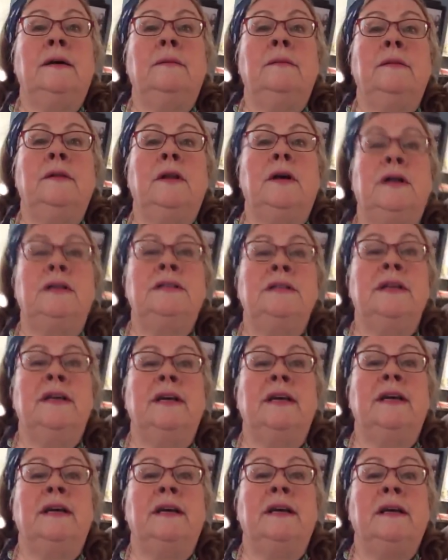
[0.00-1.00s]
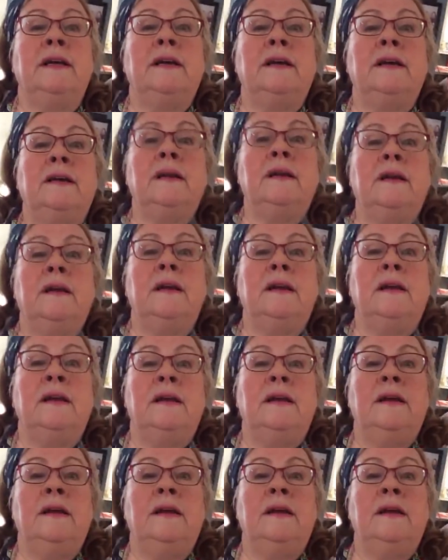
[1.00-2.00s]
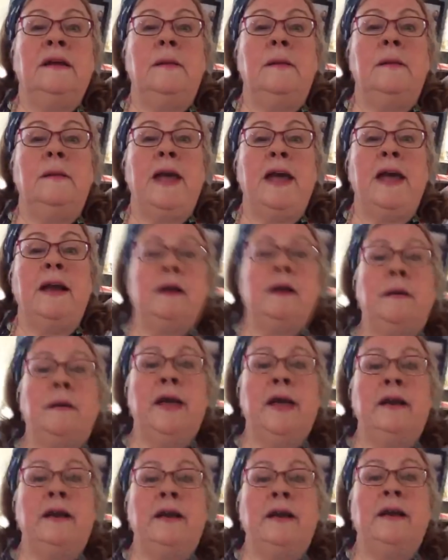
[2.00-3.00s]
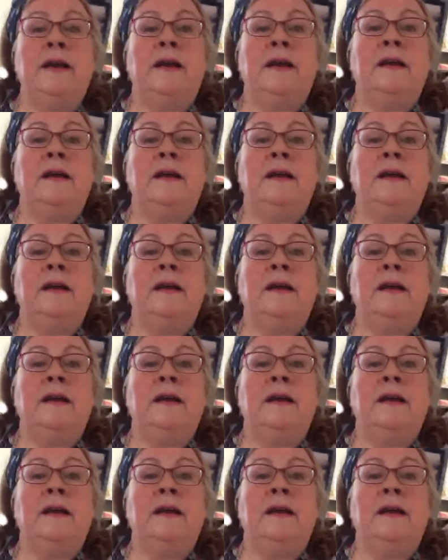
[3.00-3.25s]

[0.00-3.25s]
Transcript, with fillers: Oh, lost it. Come back, come back.